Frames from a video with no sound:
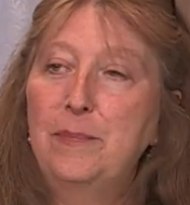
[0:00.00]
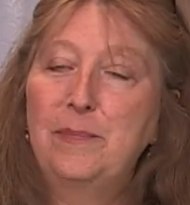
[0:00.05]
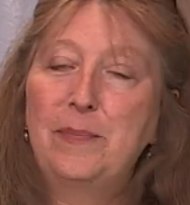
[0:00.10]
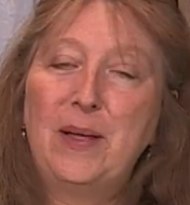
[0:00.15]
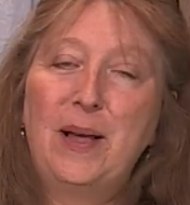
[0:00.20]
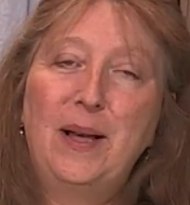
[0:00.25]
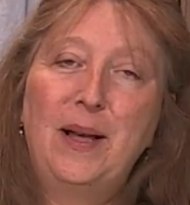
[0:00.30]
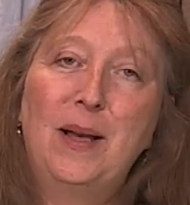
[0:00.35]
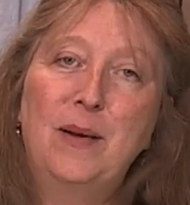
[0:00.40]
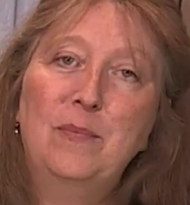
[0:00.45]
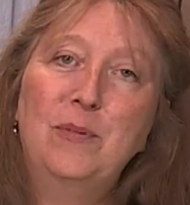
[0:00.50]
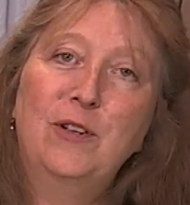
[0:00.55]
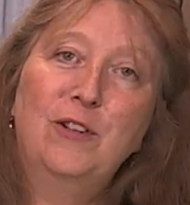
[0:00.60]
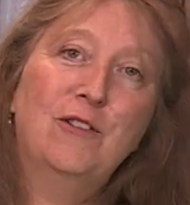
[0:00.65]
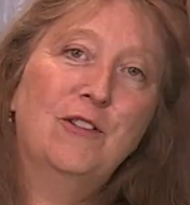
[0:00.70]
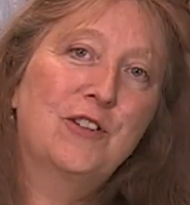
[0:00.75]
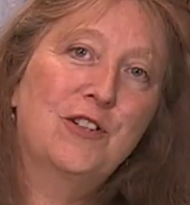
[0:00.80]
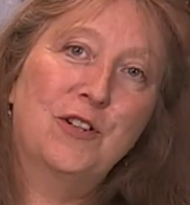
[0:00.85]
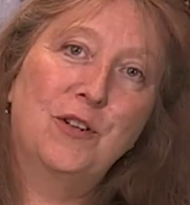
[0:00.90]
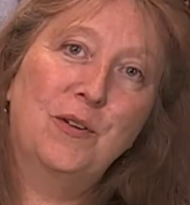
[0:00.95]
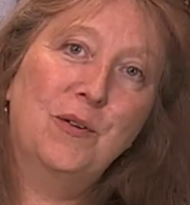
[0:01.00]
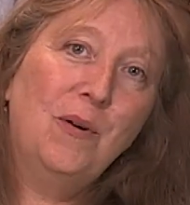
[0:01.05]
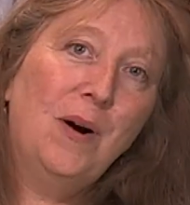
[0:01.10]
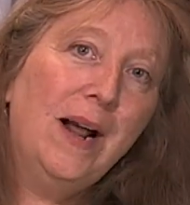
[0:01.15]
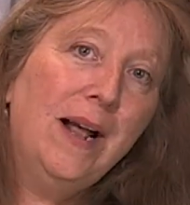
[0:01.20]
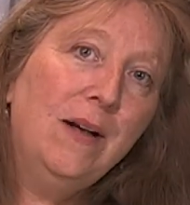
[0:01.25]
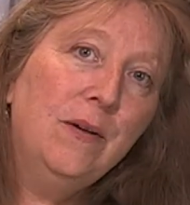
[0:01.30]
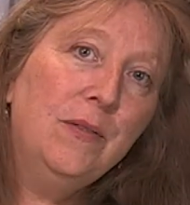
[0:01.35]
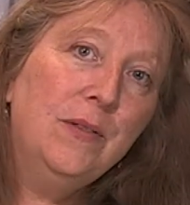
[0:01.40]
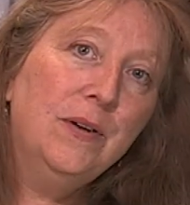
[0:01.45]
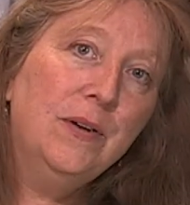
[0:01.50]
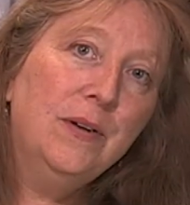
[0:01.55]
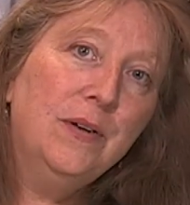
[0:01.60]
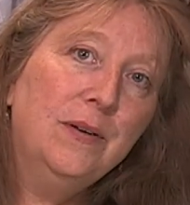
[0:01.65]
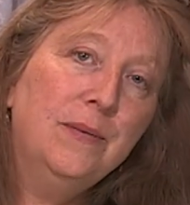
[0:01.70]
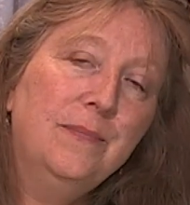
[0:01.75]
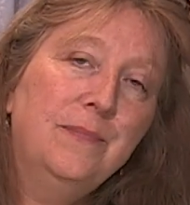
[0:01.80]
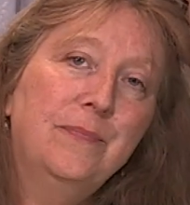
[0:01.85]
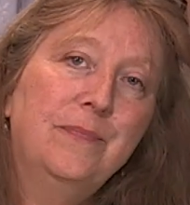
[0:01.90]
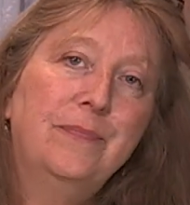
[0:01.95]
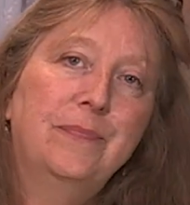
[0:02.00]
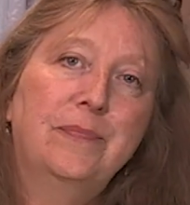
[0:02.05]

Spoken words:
Patricia Crowther,